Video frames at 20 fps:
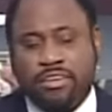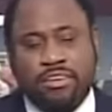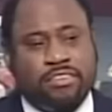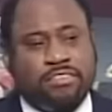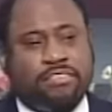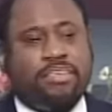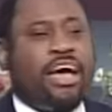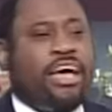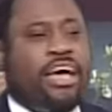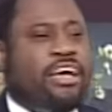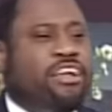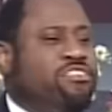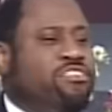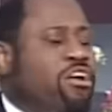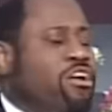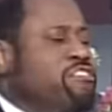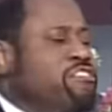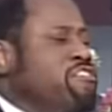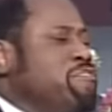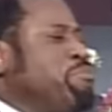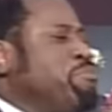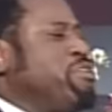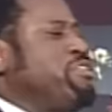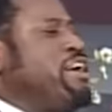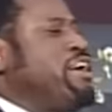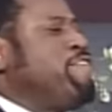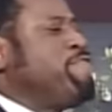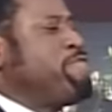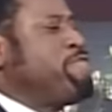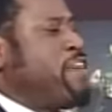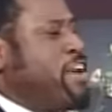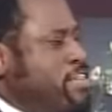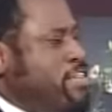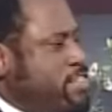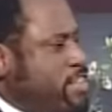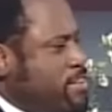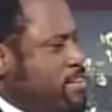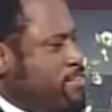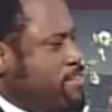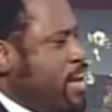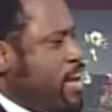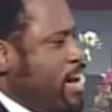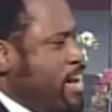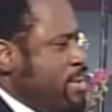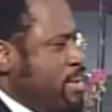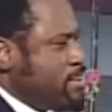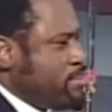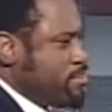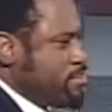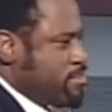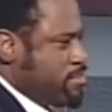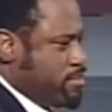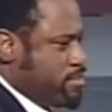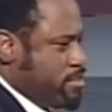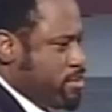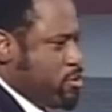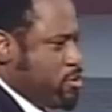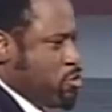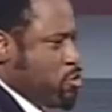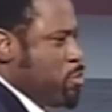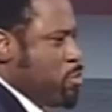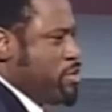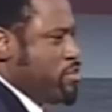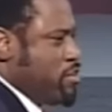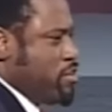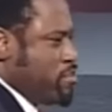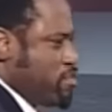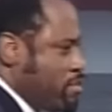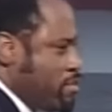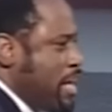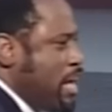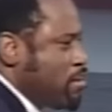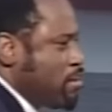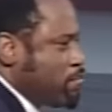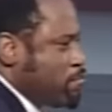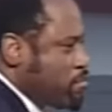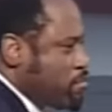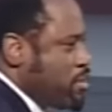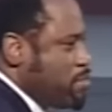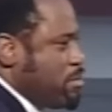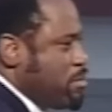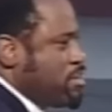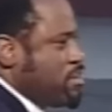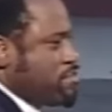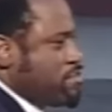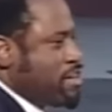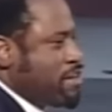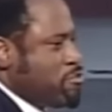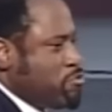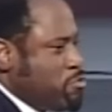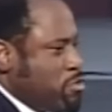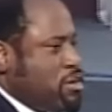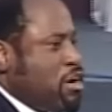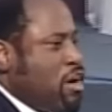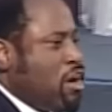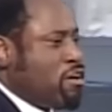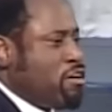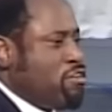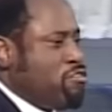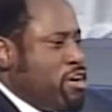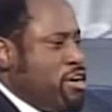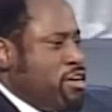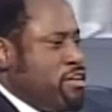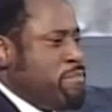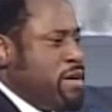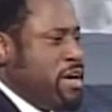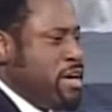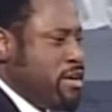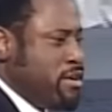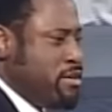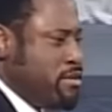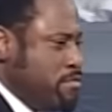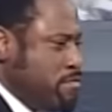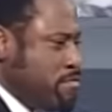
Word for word: Scientologists put their faith in science, which itself simply discovers what God already made.